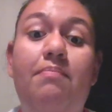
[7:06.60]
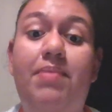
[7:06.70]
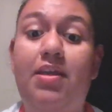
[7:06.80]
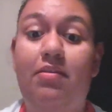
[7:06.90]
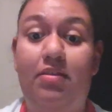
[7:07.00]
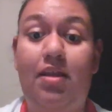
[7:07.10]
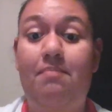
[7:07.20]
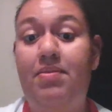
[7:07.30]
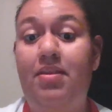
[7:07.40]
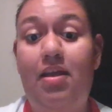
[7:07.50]
being
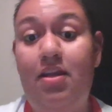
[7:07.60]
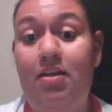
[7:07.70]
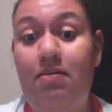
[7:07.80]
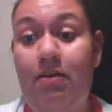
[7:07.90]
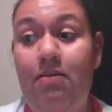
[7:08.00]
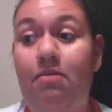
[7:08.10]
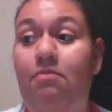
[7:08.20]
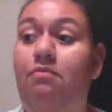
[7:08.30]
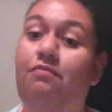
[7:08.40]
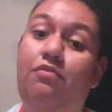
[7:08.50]
empathetic
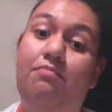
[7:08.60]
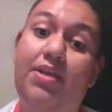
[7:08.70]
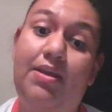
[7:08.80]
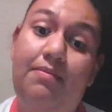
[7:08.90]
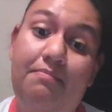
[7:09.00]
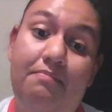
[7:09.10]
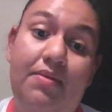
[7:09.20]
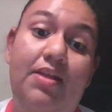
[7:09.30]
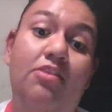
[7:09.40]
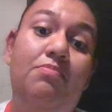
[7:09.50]
for me
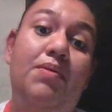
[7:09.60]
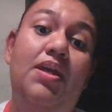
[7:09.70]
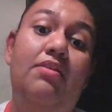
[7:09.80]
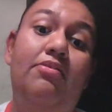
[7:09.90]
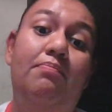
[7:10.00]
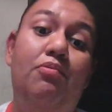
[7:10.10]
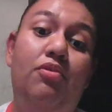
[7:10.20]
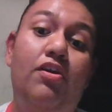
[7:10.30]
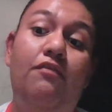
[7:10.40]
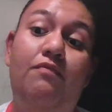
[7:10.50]
means being
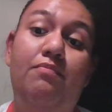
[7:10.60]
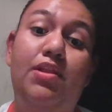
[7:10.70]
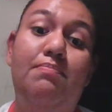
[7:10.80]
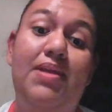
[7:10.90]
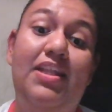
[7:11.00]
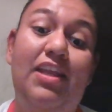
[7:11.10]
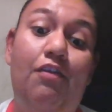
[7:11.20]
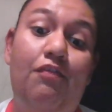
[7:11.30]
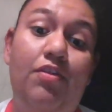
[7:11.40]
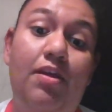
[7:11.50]
supportive, being there
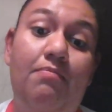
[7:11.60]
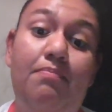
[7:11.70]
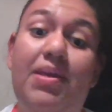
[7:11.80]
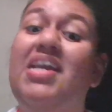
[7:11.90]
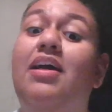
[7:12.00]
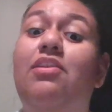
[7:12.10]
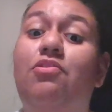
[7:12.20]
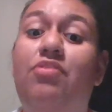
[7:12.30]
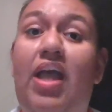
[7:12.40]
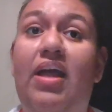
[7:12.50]
for them, be
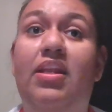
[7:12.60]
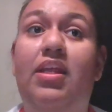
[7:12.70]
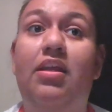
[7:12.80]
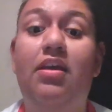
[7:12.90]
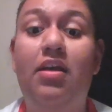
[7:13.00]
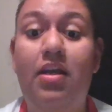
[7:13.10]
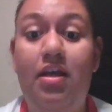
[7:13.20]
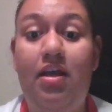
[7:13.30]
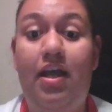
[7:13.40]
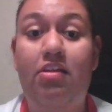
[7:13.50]
understanding,
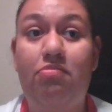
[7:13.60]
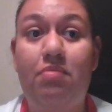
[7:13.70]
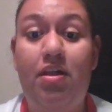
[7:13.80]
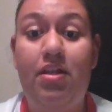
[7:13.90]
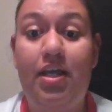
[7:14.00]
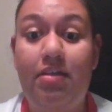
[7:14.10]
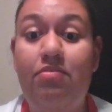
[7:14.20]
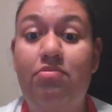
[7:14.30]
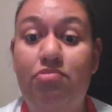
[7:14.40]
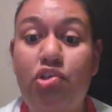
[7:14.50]
as well
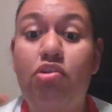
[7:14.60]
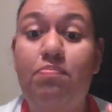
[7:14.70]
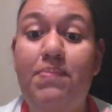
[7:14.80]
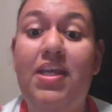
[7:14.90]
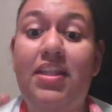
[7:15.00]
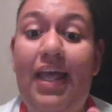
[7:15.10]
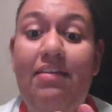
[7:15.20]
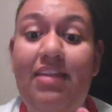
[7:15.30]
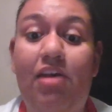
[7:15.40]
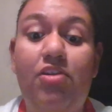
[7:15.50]
as just being that
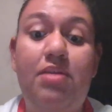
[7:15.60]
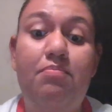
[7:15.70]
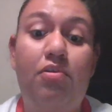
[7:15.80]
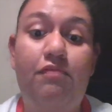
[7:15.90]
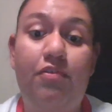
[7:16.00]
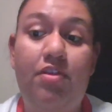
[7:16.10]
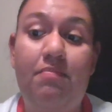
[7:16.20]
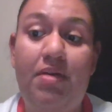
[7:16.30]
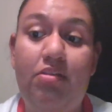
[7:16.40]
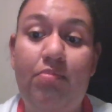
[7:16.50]
sounding board for
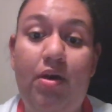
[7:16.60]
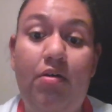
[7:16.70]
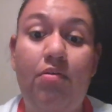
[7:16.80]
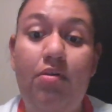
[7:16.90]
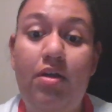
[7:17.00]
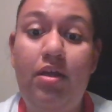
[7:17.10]
them as well.